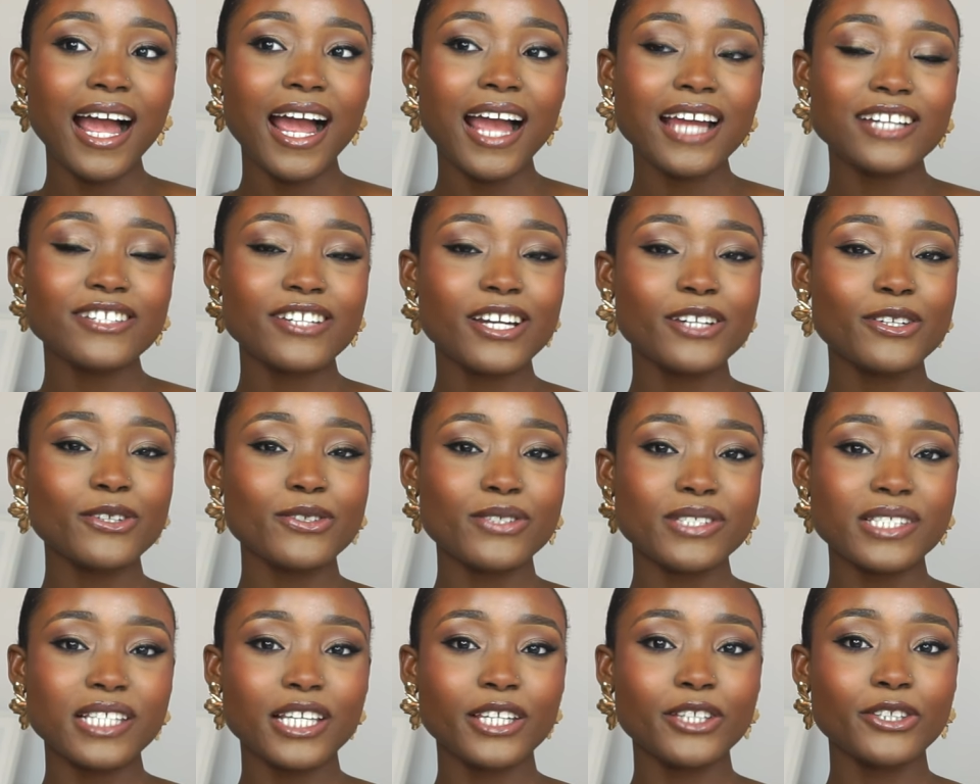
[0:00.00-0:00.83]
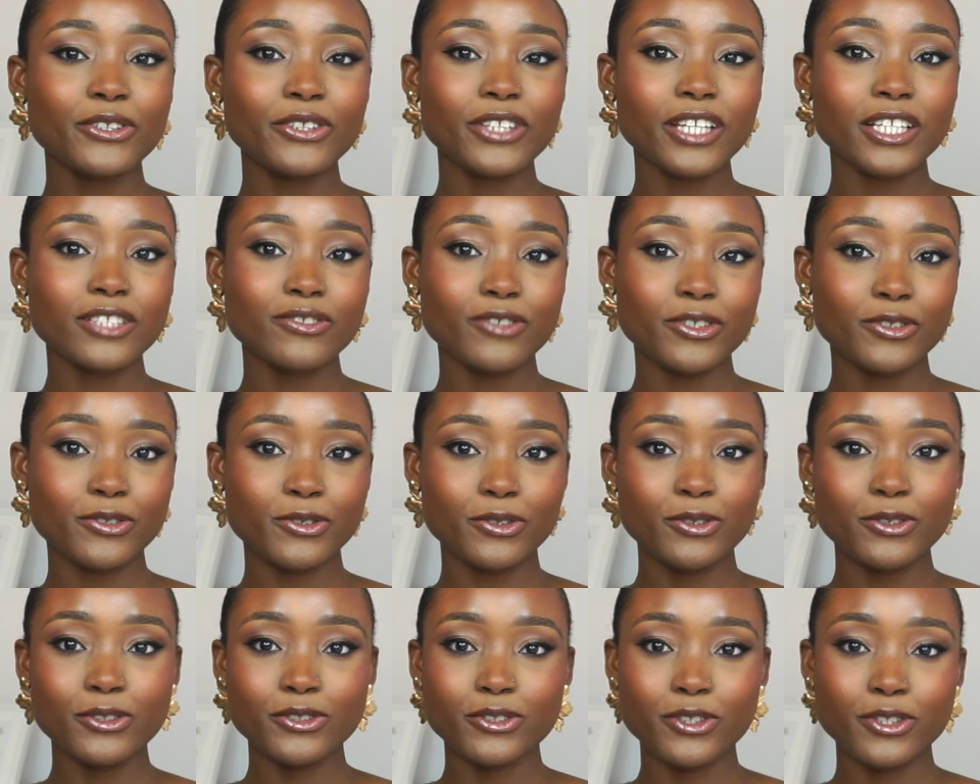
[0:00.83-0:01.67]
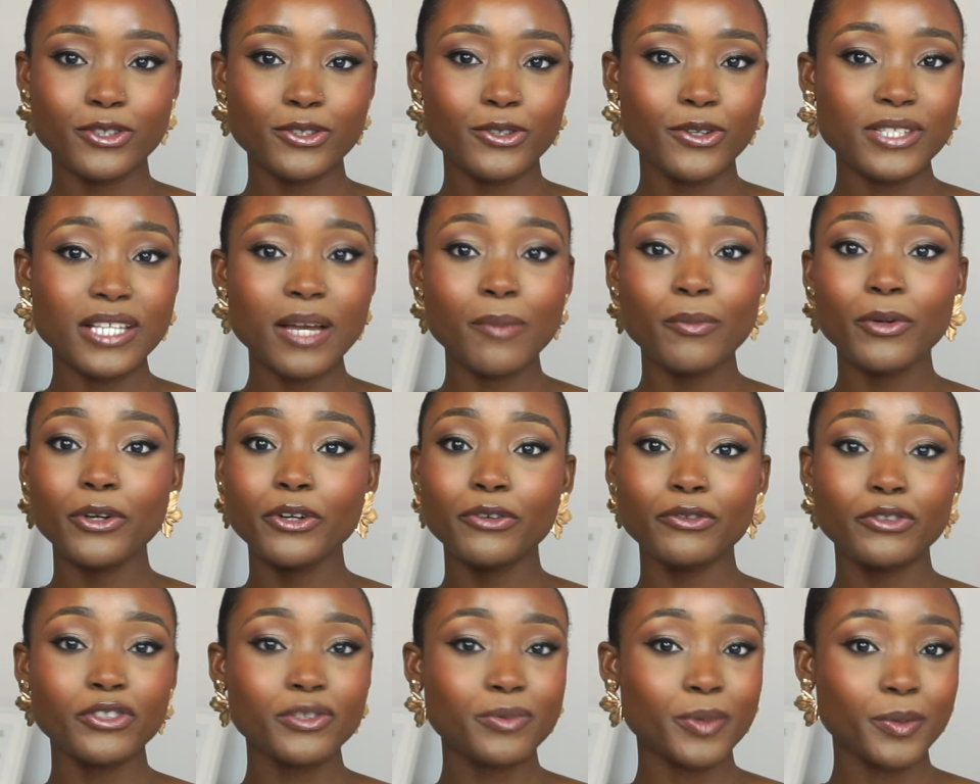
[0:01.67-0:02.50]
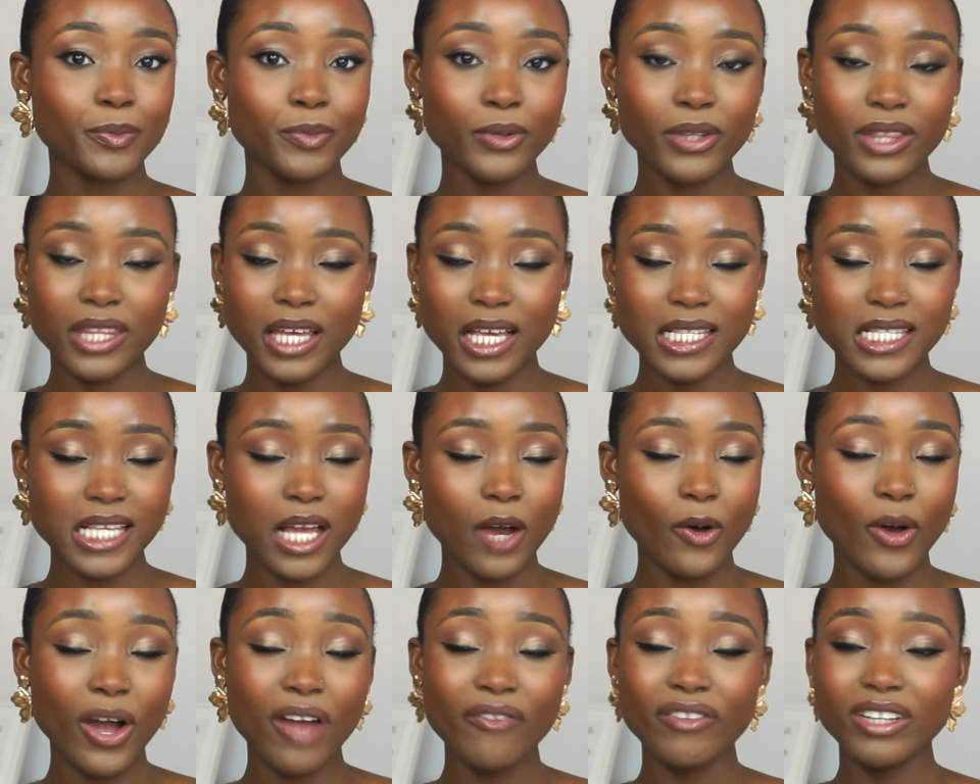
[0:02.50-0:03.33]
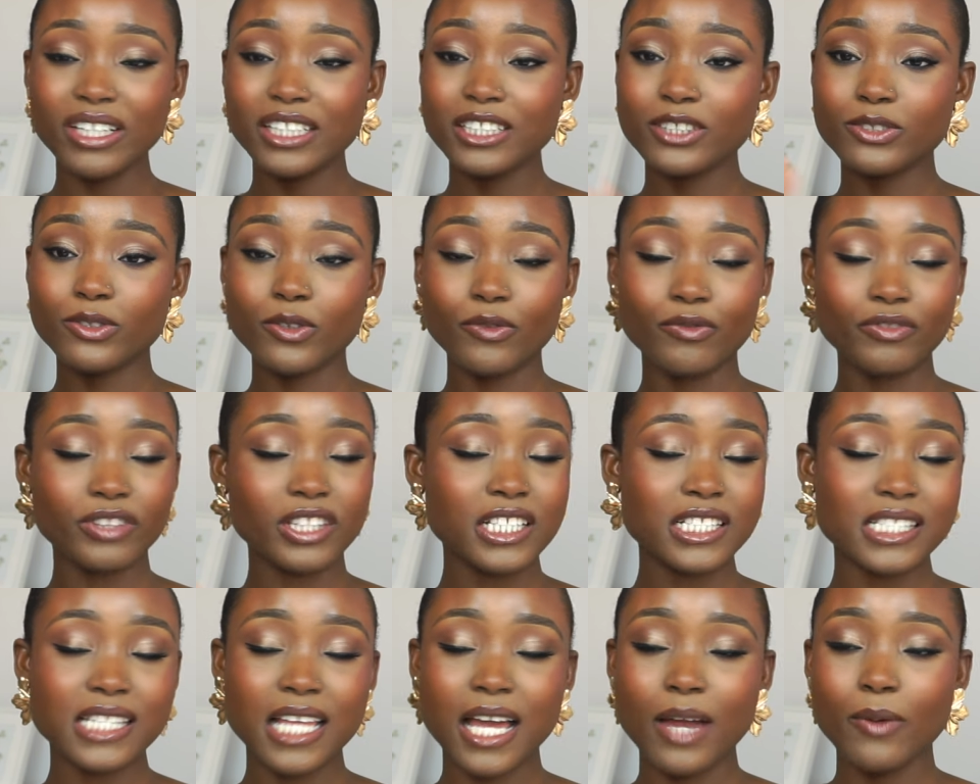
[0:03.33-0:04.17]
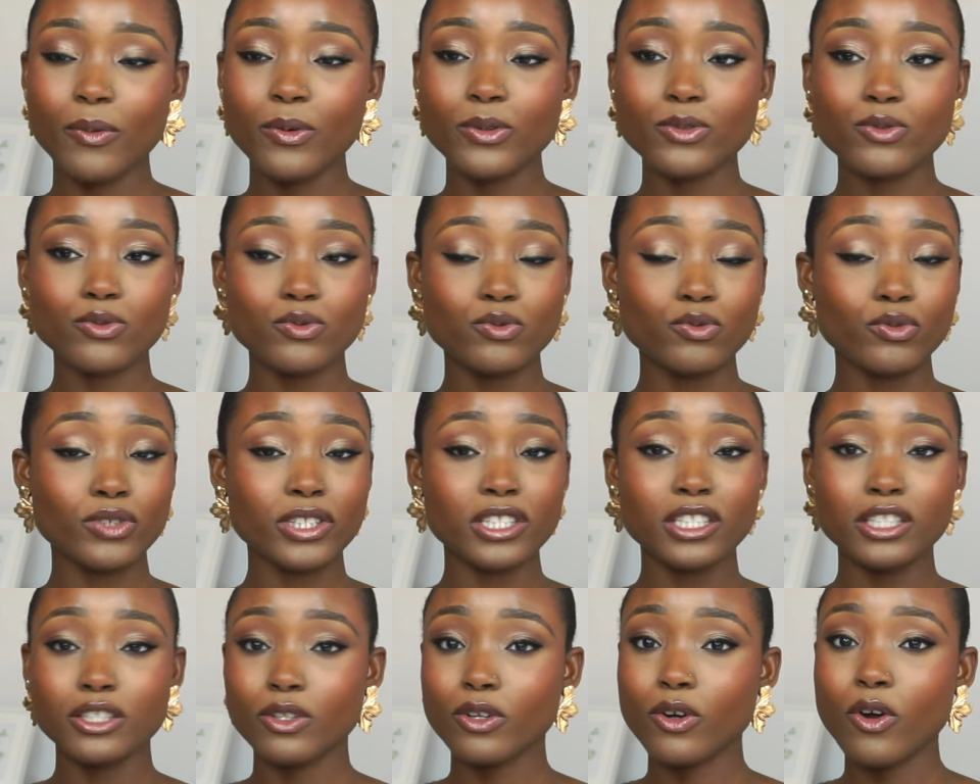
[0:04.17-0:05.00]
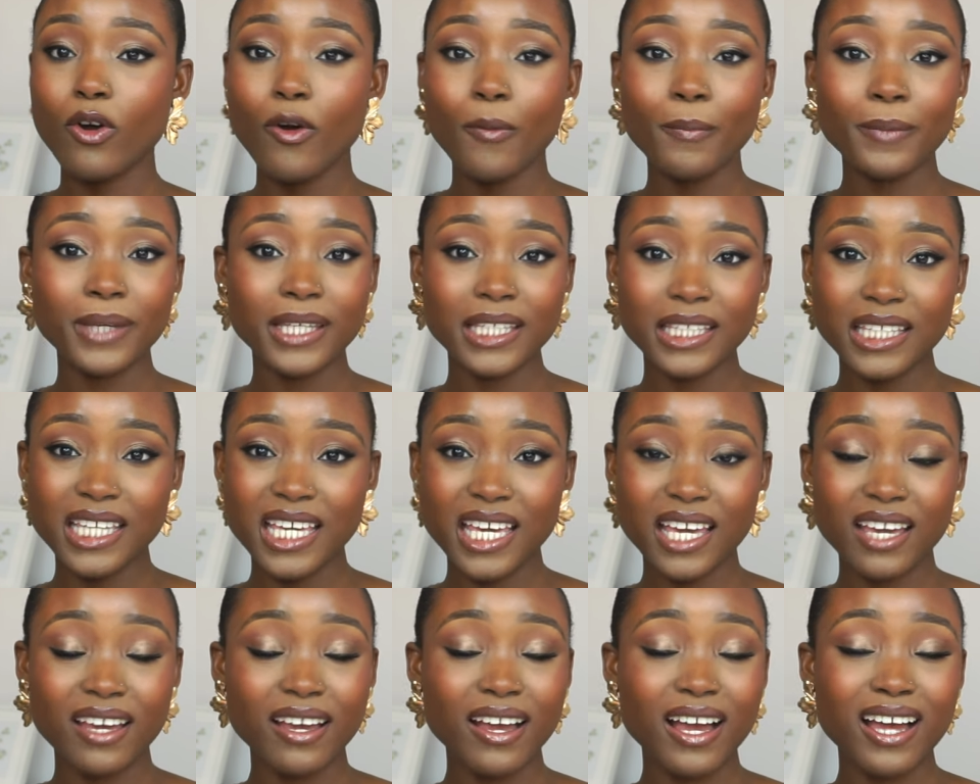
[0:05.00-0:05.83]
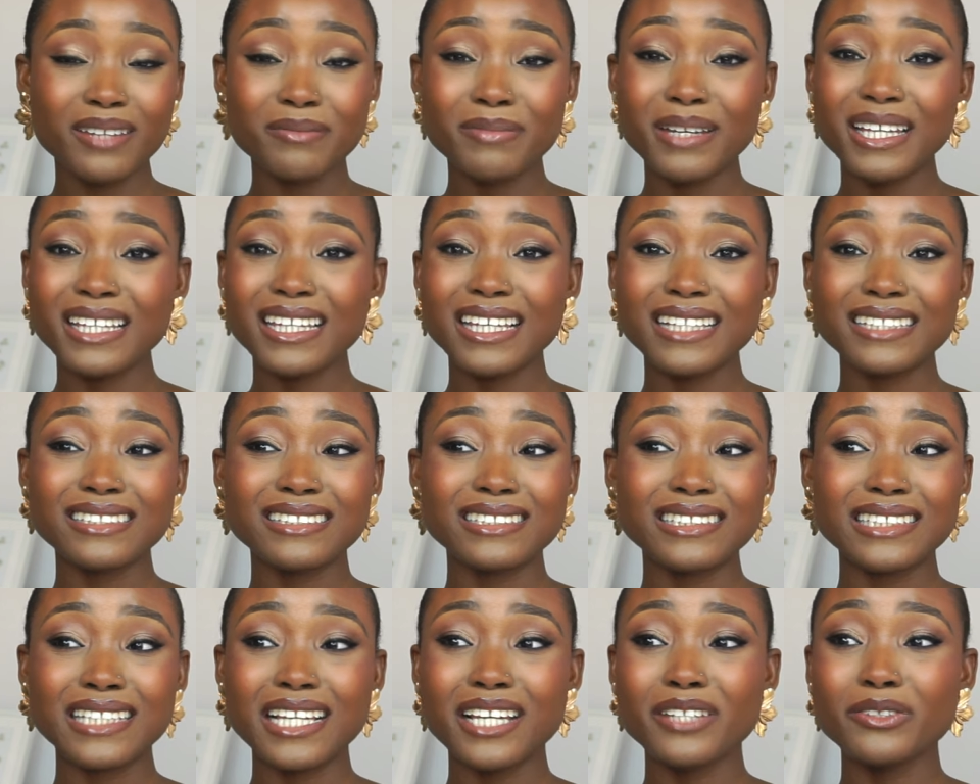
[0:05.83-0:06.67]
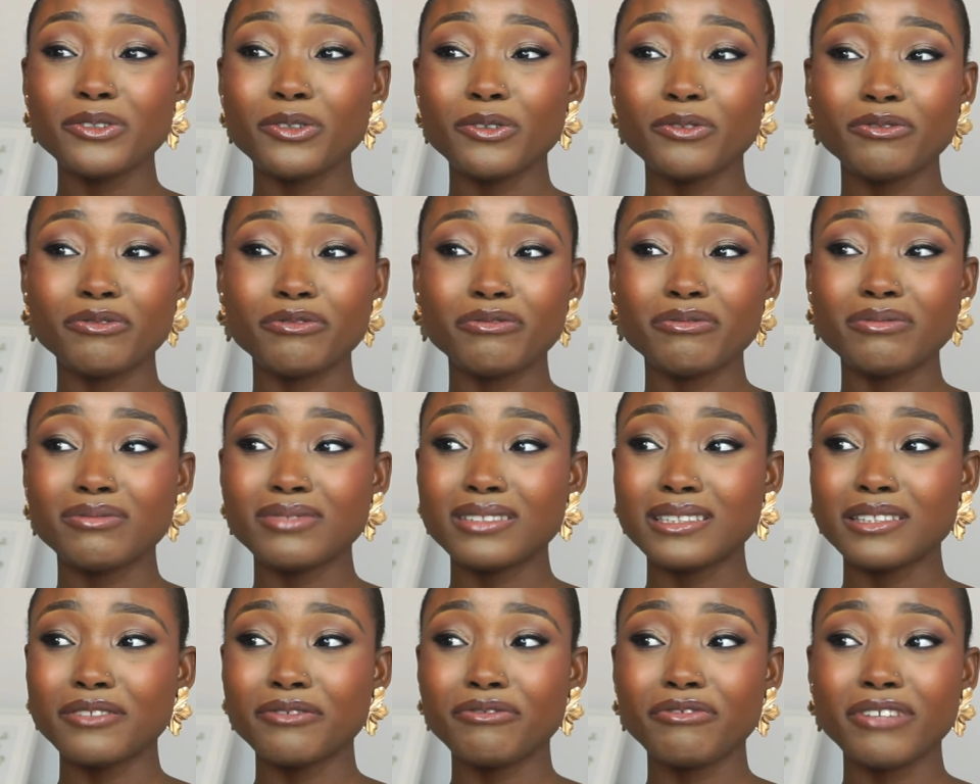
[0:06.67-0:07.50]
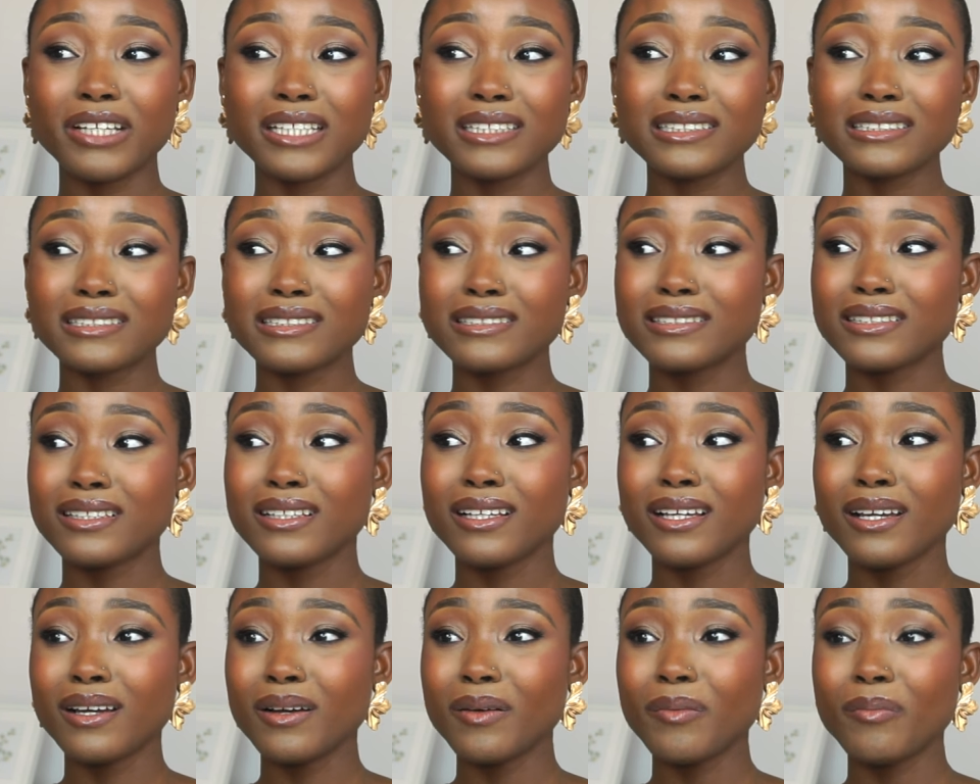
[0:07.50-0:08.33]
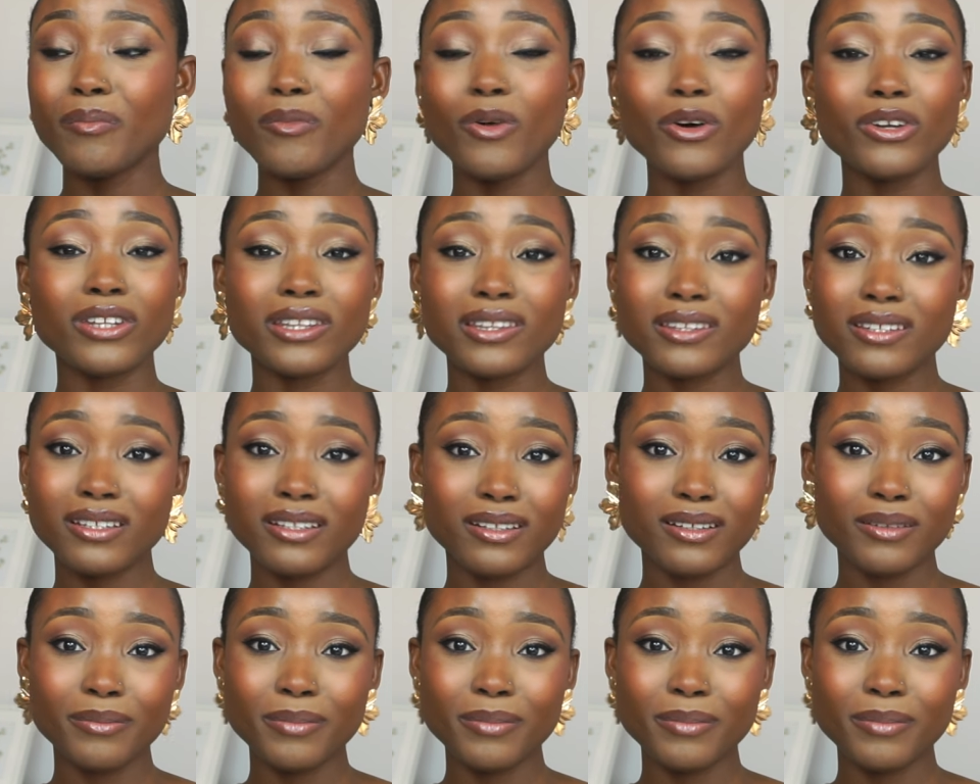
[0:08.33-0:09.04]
I try not to say new year's resolutions, because I'm one of those people that I'll have a list of things that I want to do in the coming year, and by, like, the end of the first month,